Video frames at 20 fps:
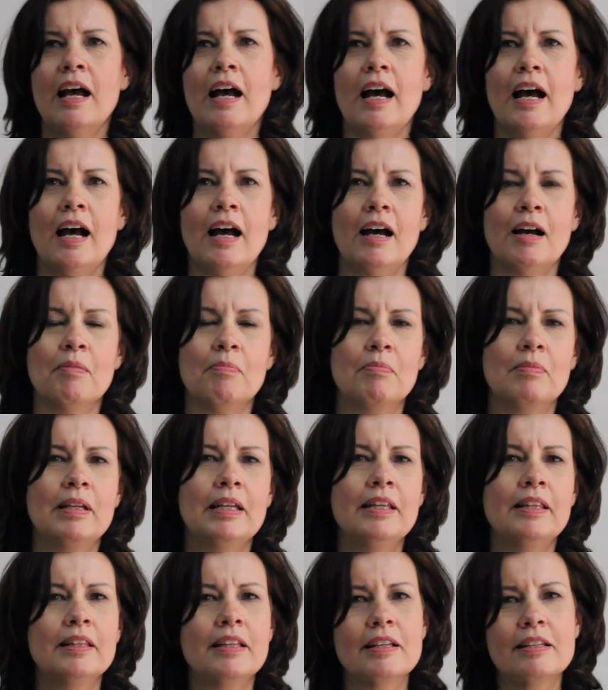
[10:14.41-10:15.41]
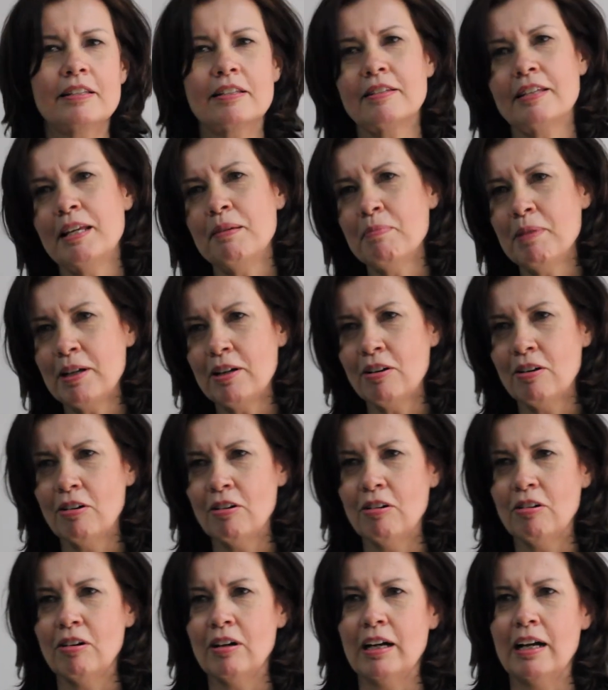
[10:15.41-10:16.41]
In this
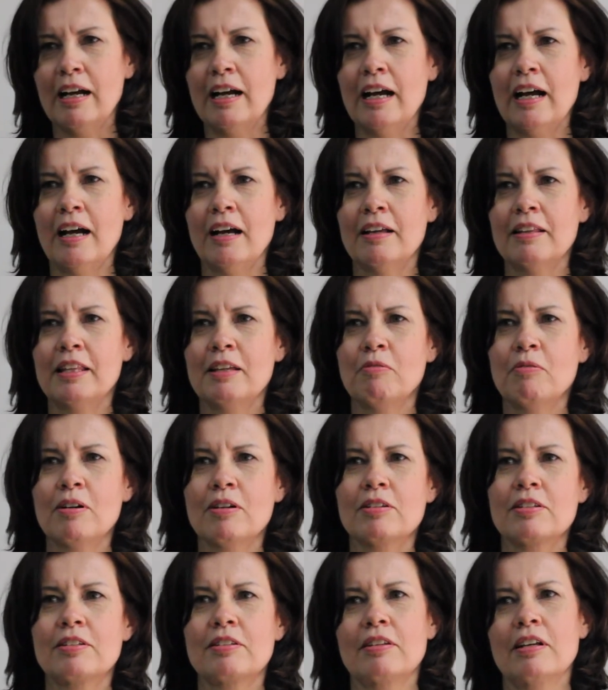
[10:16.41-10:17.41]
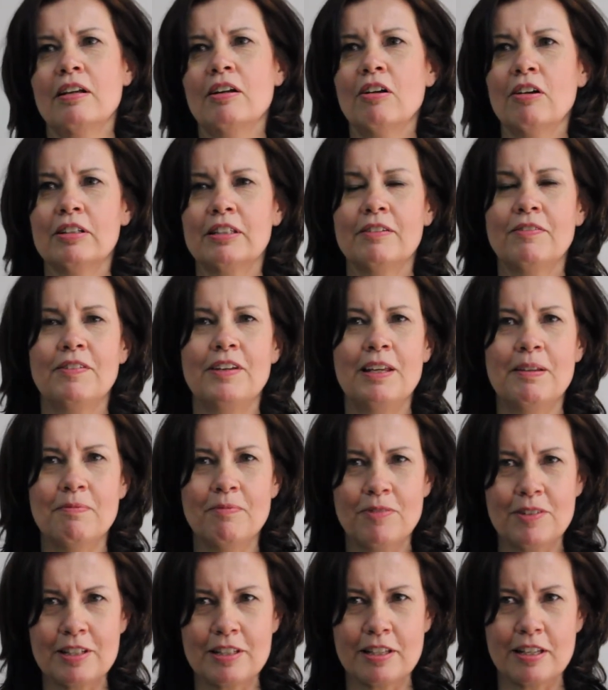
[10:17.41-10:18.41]
seminar, there was a lot of
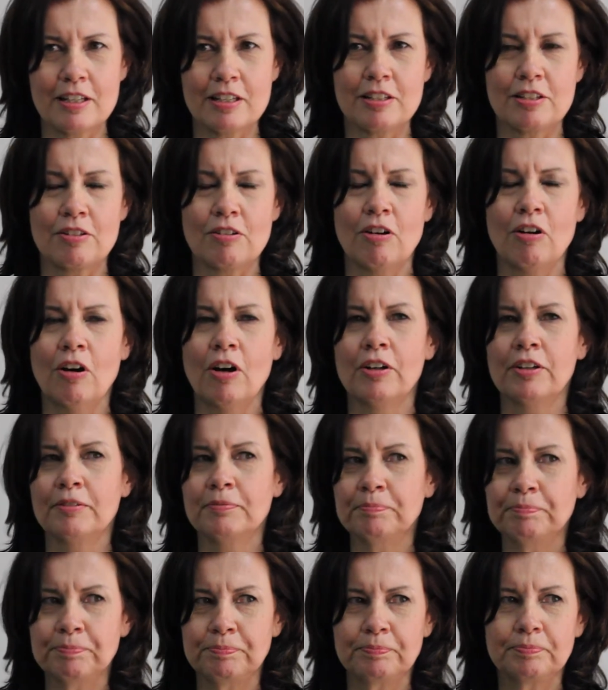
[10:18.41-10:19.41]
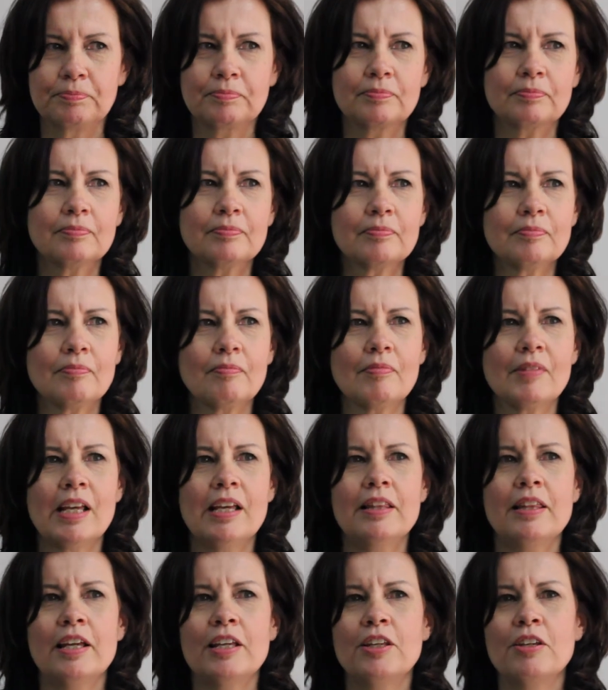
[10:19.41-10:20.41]
emphasis on
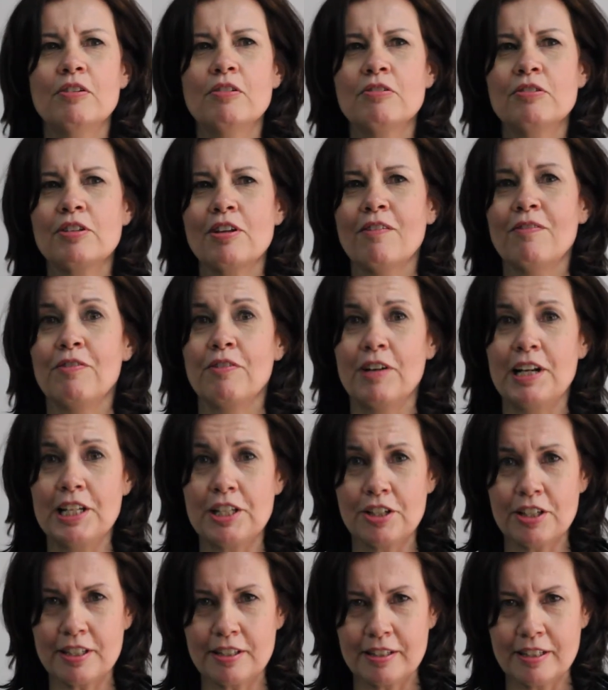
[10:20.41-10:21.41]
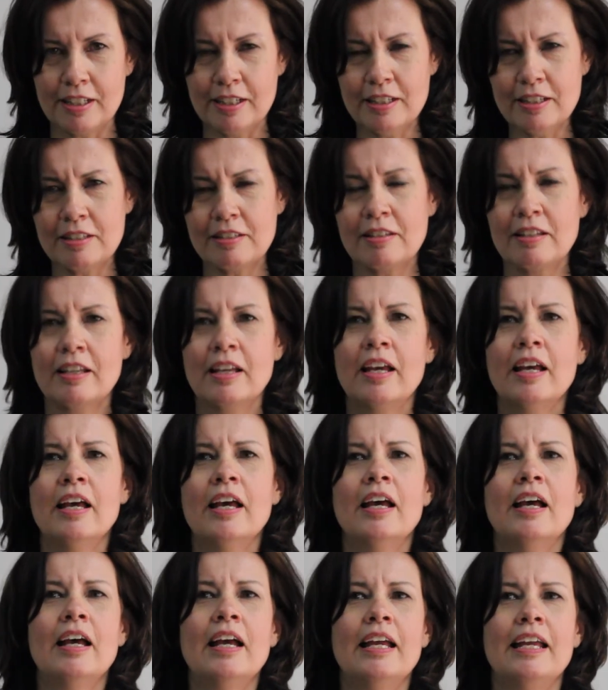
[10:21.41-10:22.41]
the use of registers.
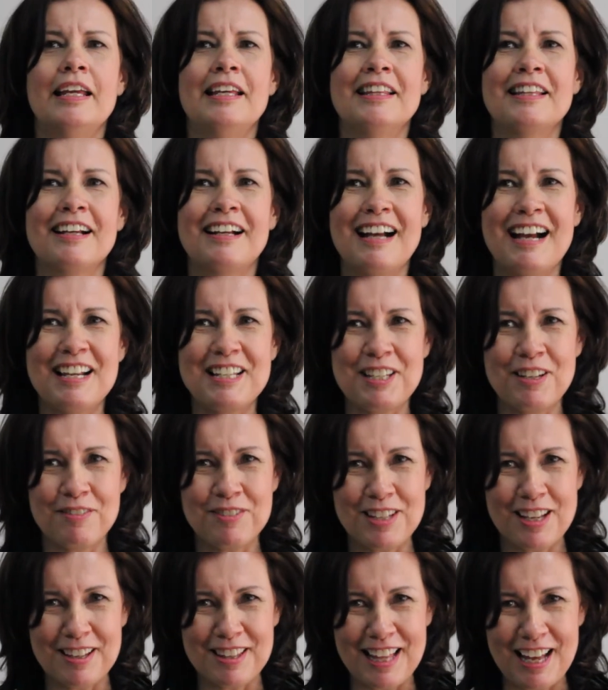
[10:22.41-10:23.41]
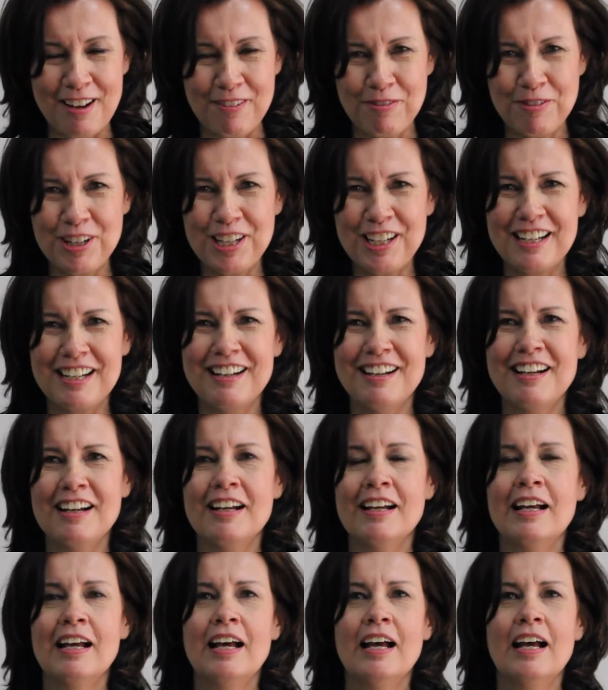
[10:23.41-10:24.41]
In the case of South Africa,